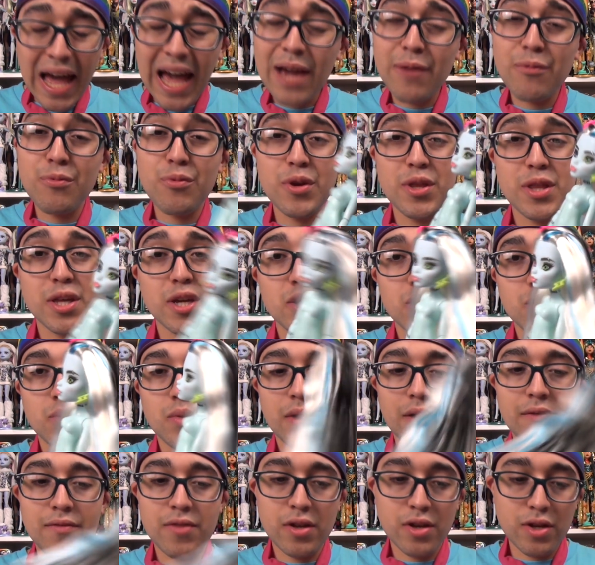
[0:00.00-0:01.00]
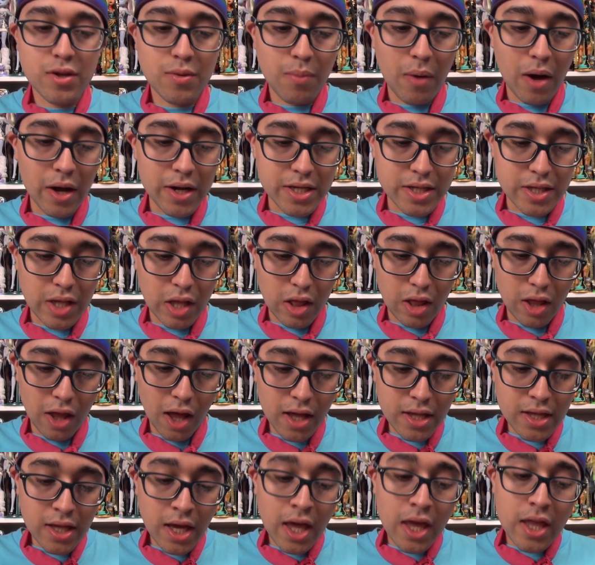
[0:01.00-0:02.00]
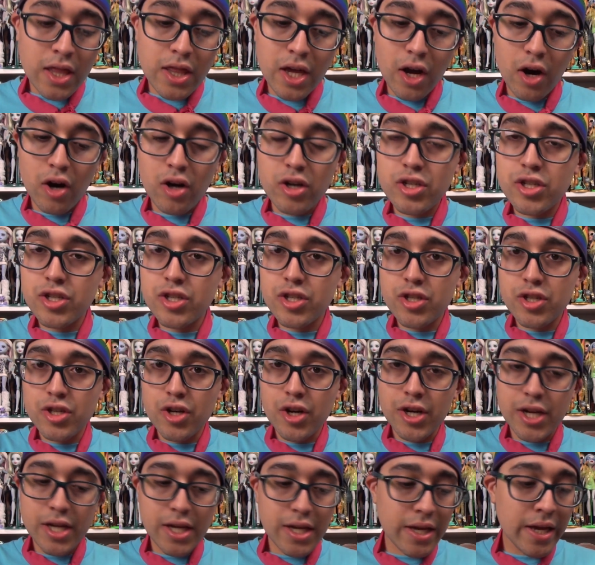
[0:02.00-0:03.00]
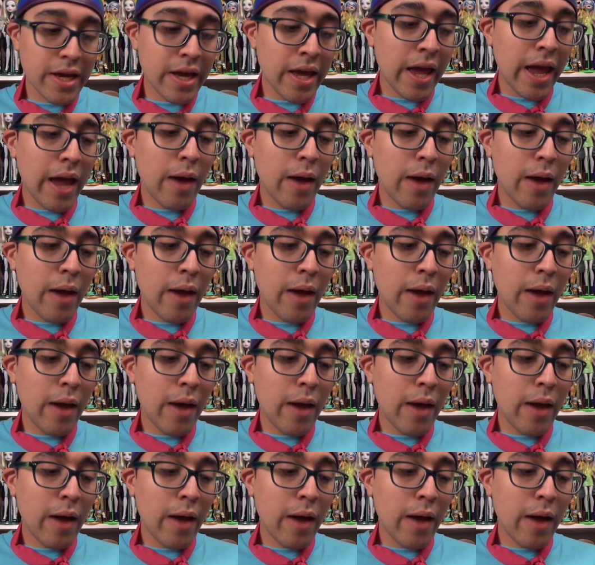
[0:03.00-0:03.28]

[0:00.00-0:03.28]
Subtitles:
I really do love the new bodies a lot. They are sturdy.